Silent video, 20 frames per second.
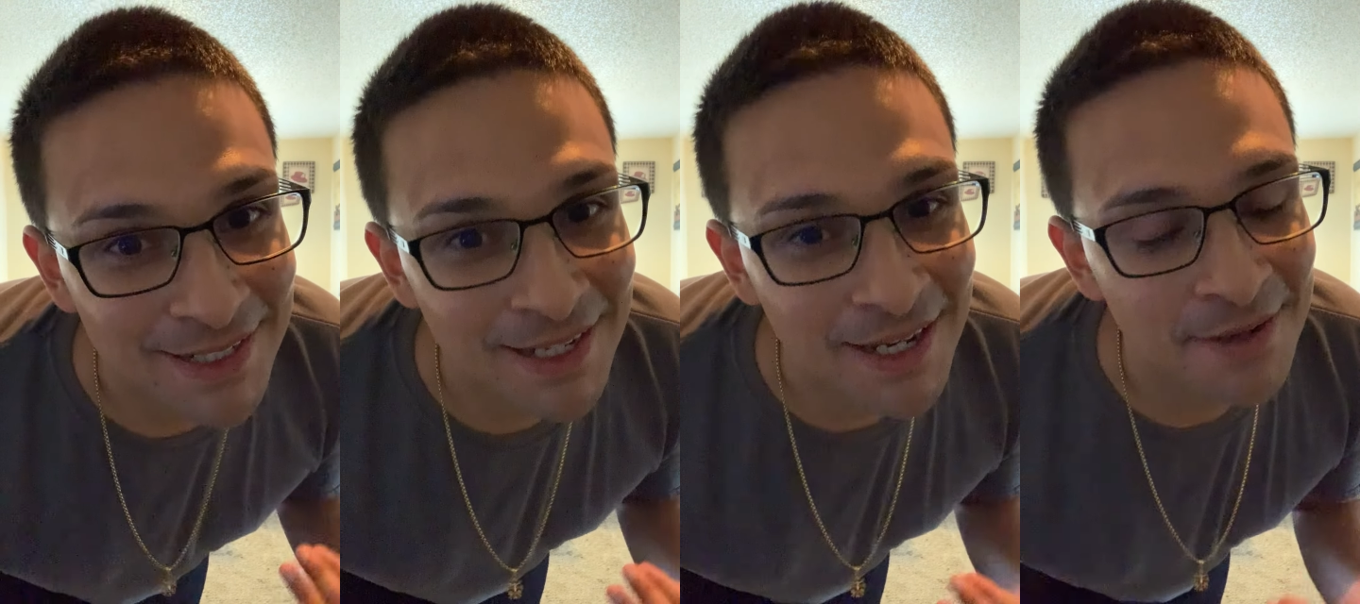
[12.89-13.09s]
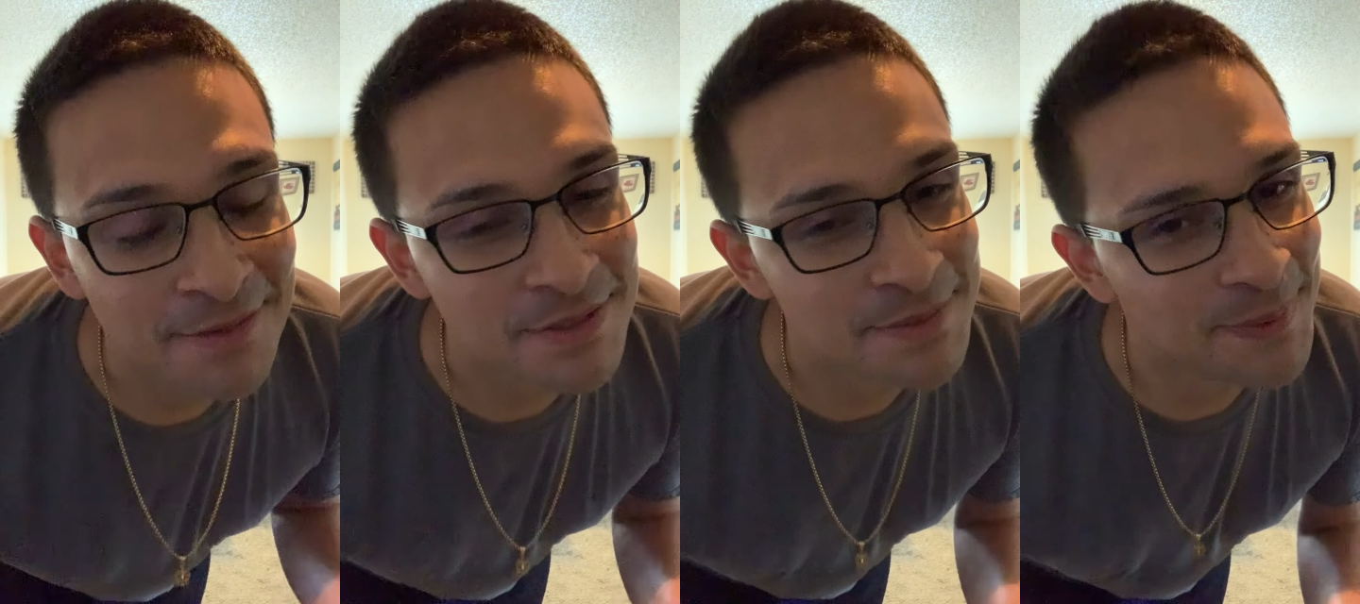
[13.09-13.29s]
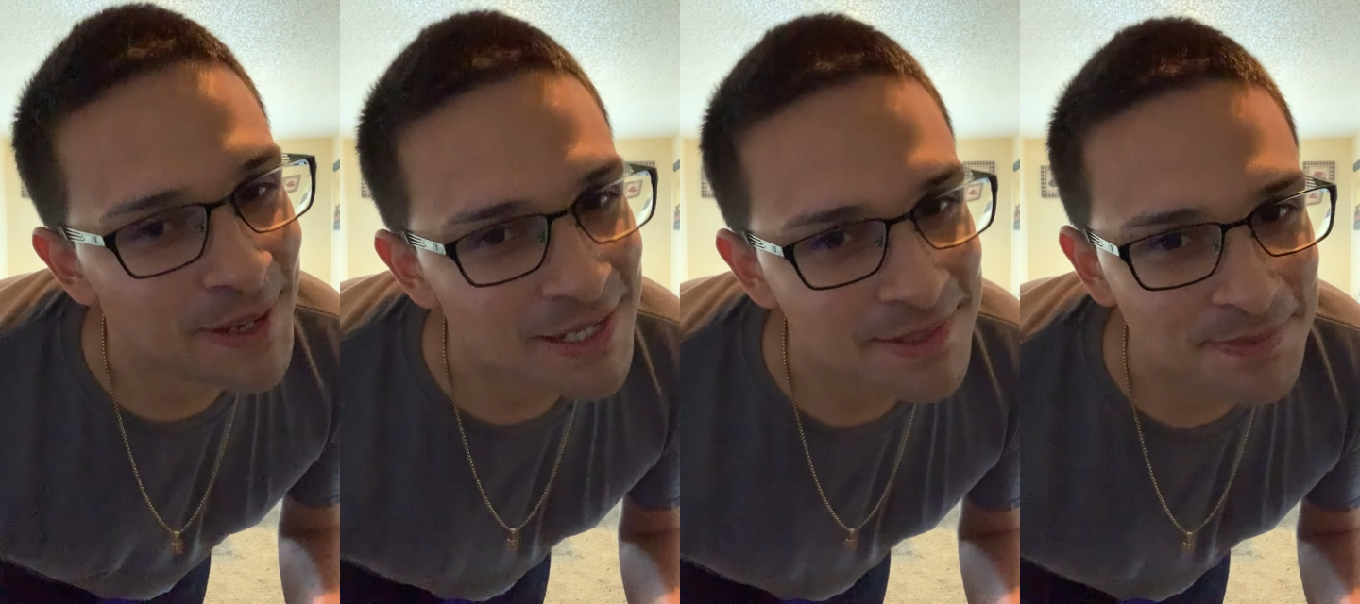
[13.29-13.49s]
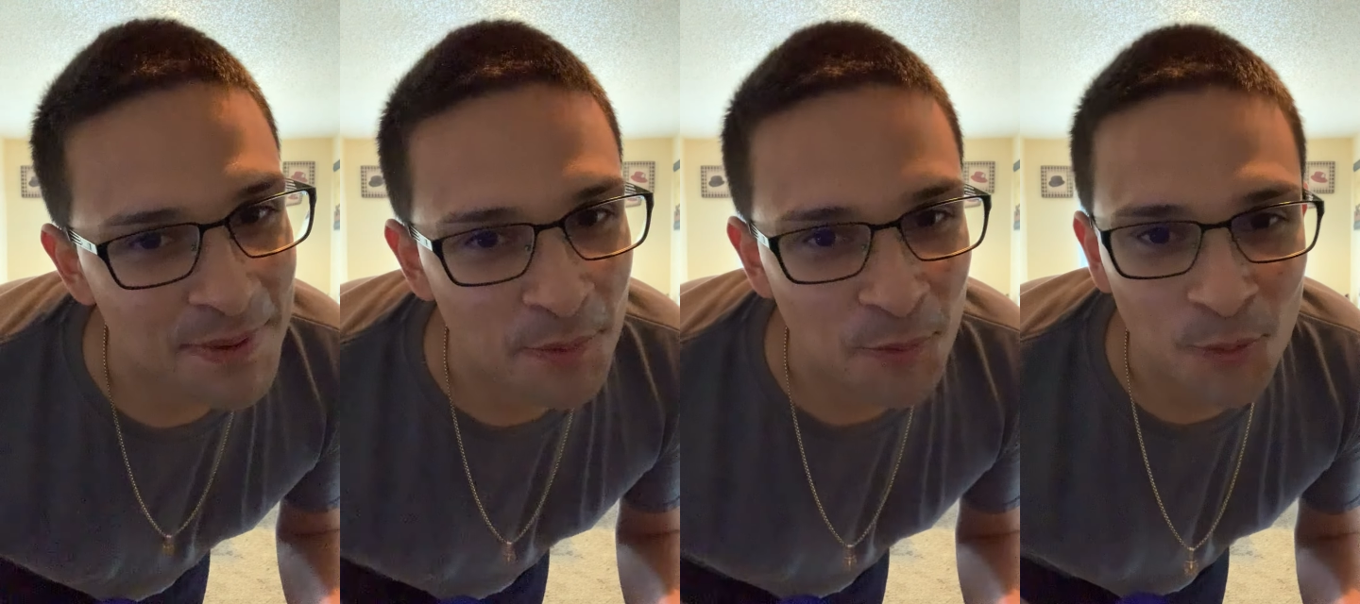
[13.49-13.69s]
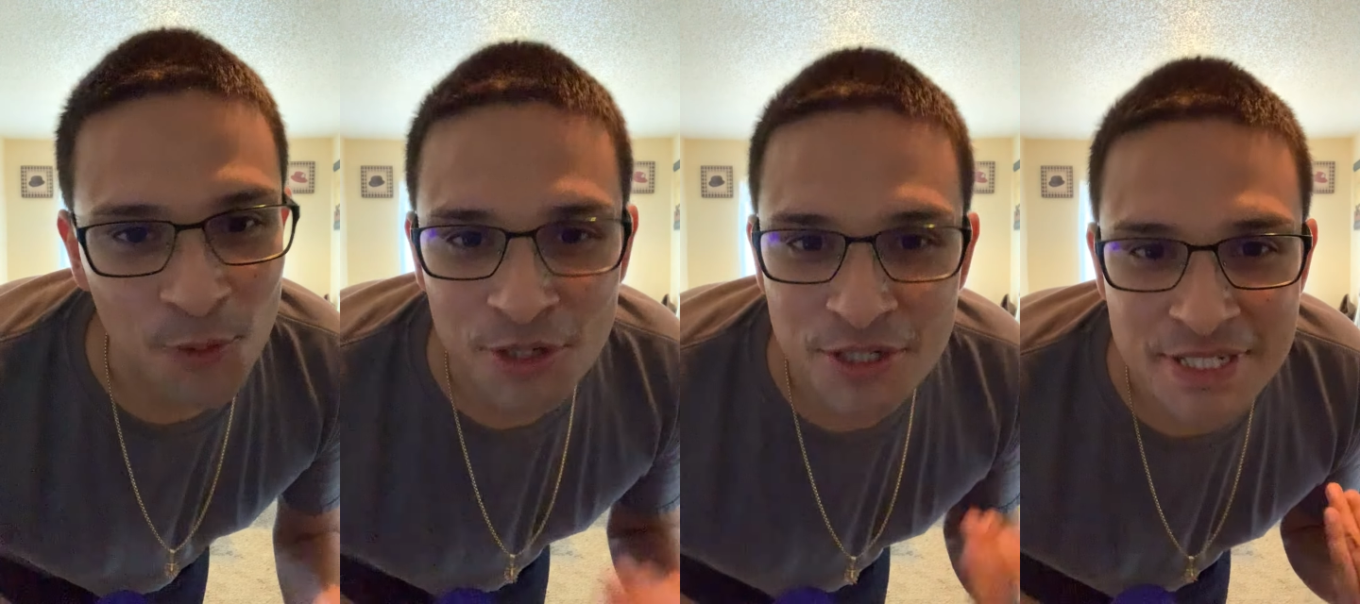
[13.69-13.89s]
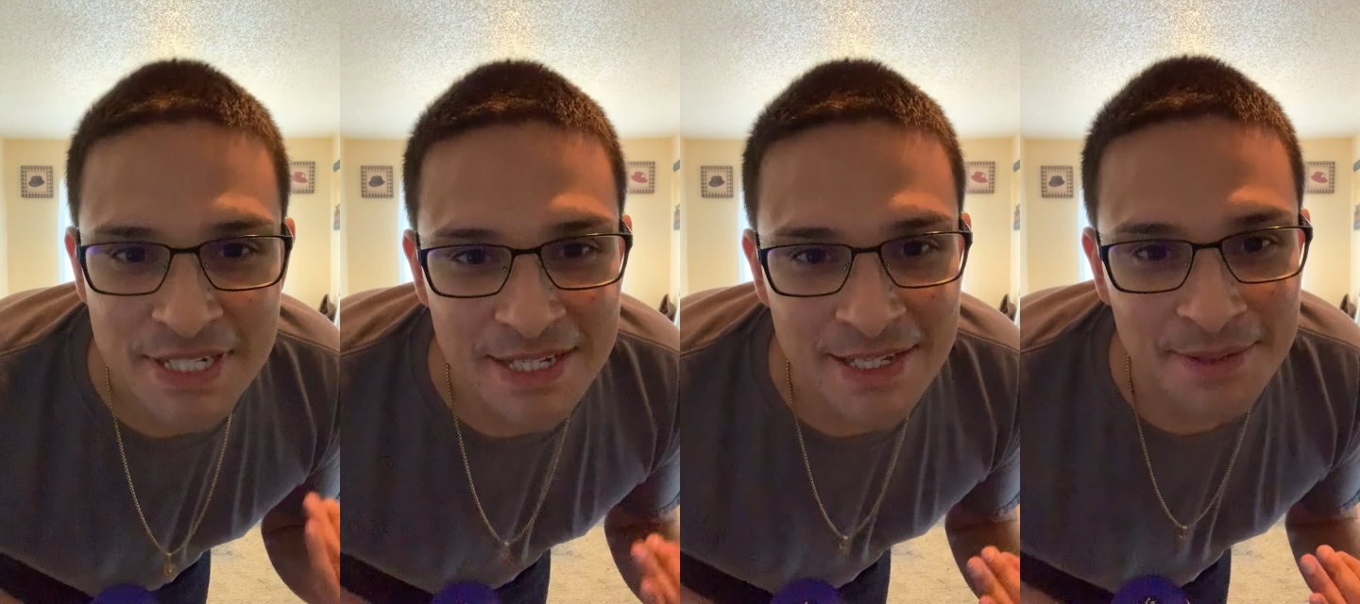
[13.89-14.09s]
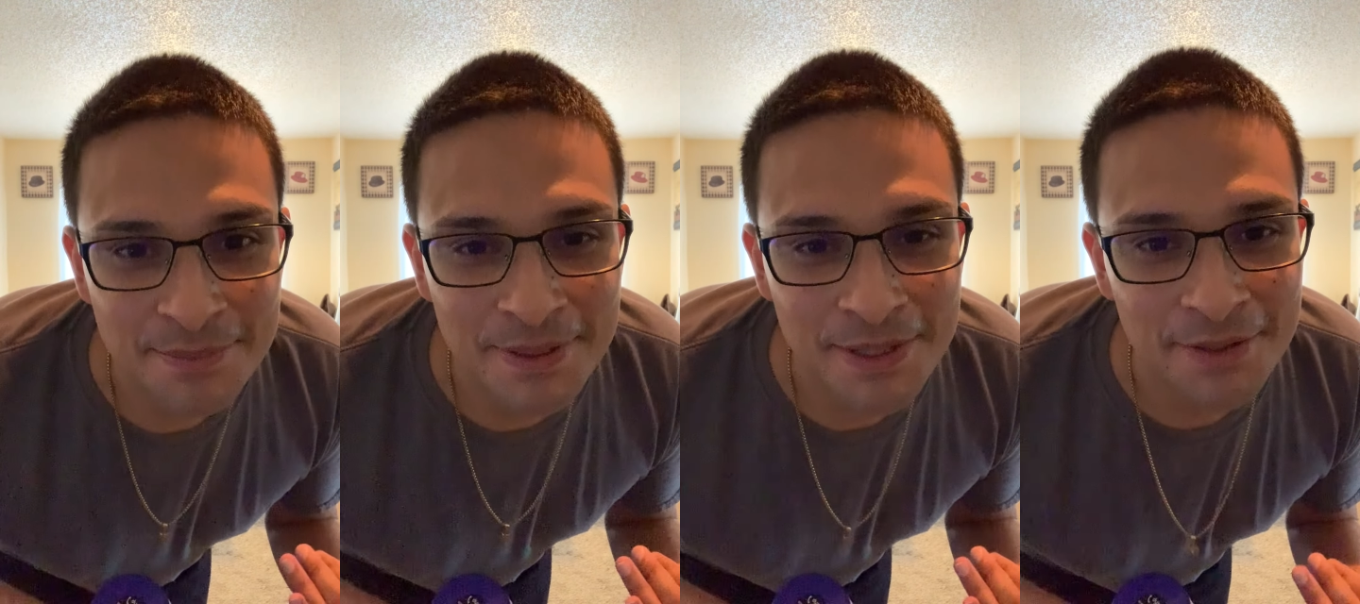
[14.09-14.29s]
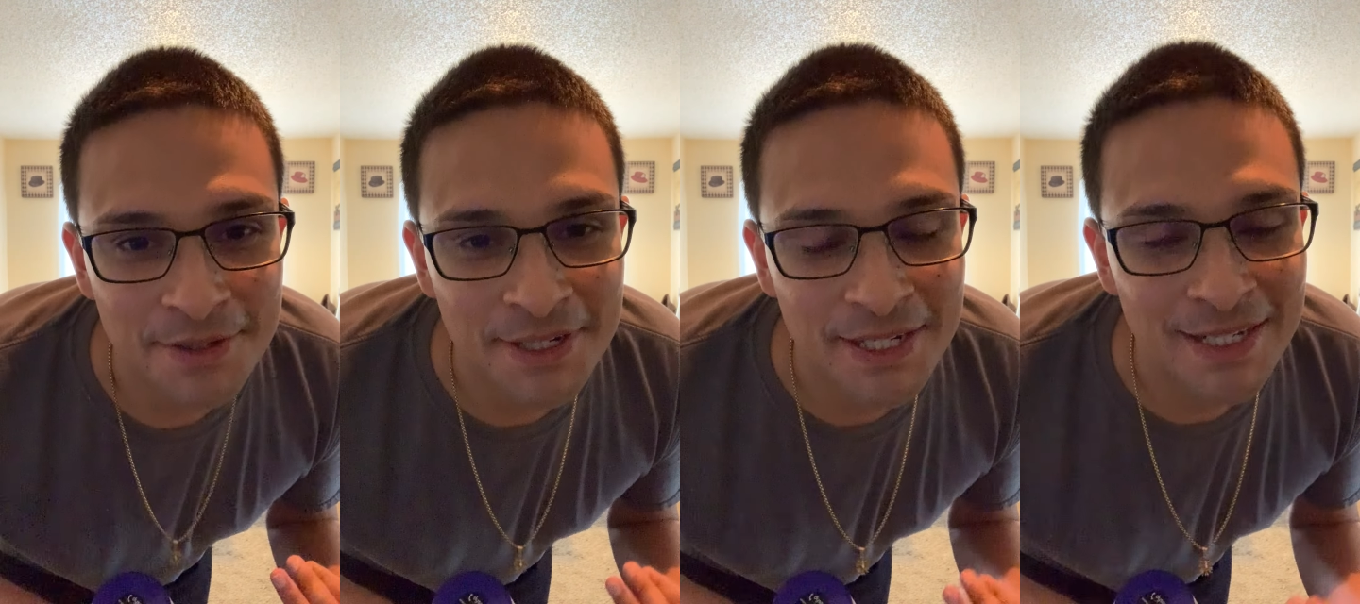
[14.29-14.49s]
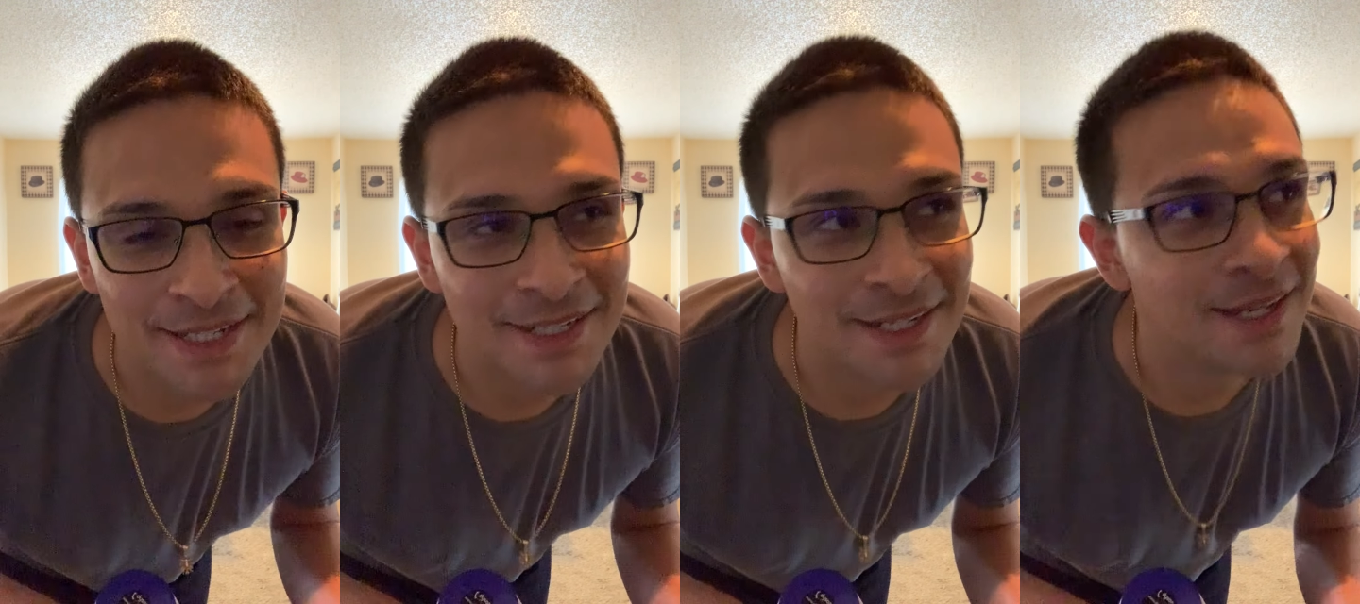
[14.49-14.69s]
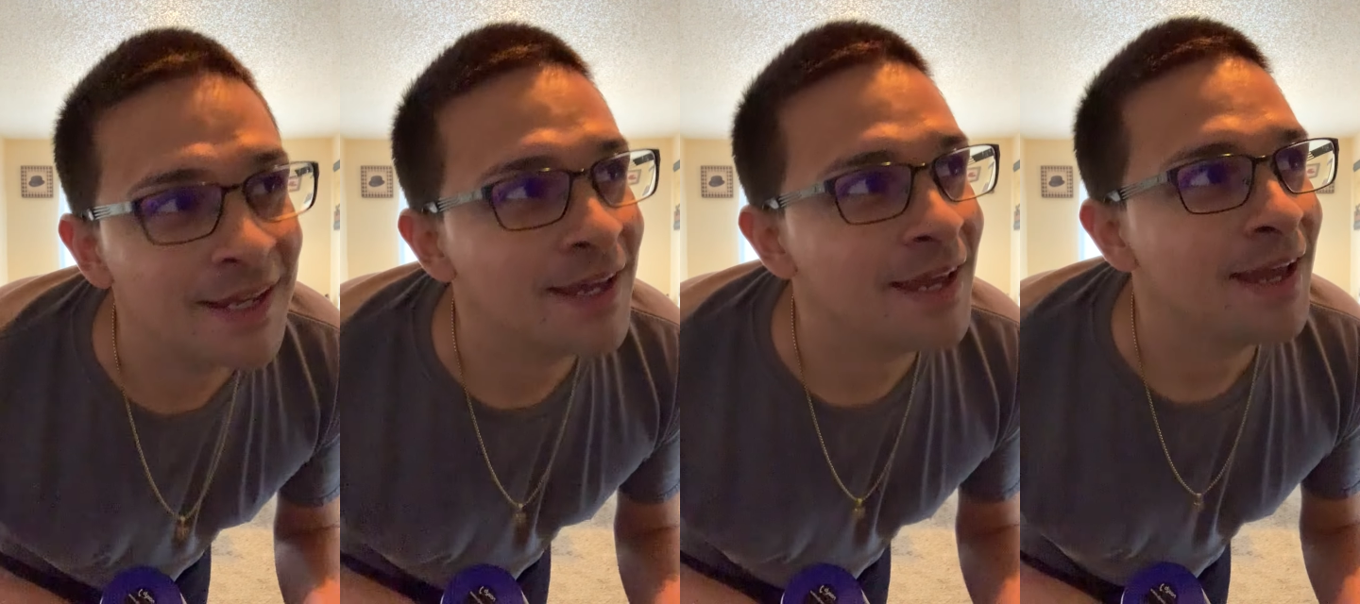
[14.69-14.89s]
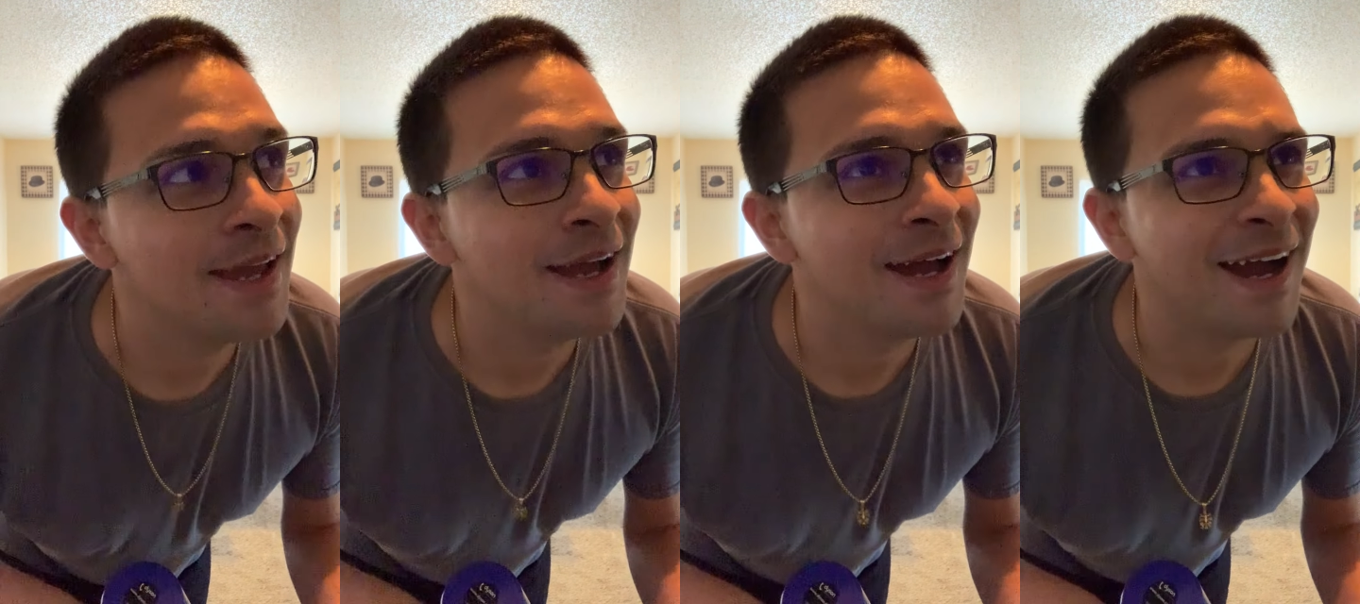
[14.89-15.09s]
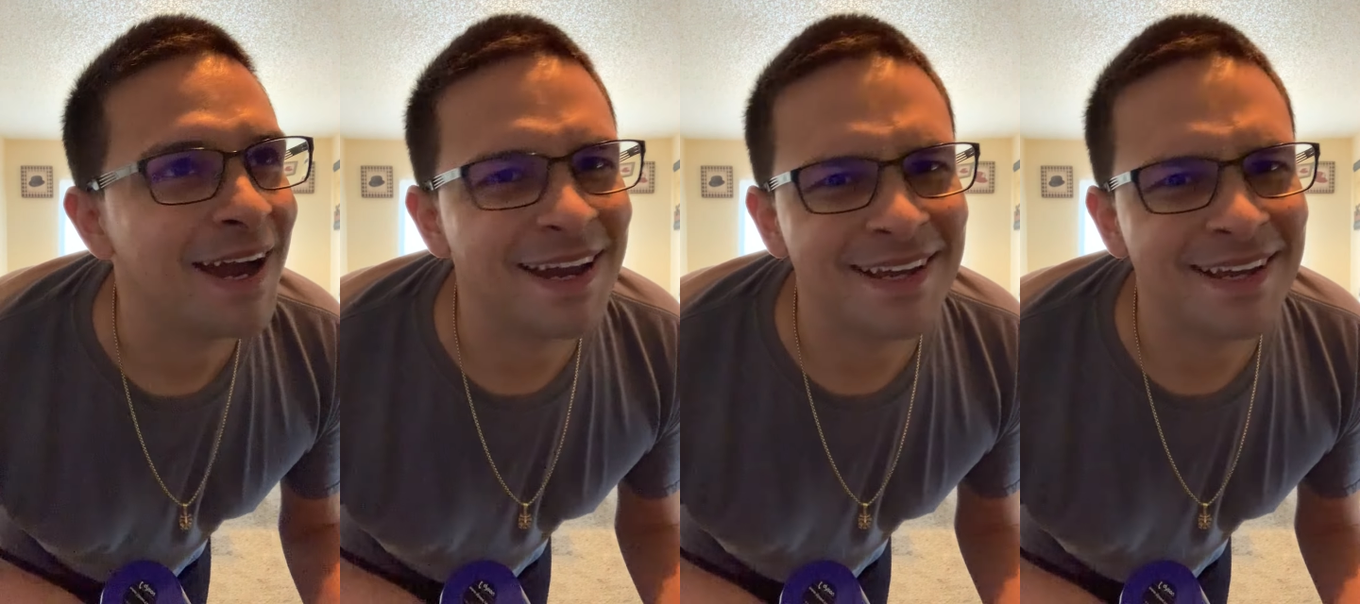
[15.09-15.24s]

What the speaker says: I was past my warranty period. I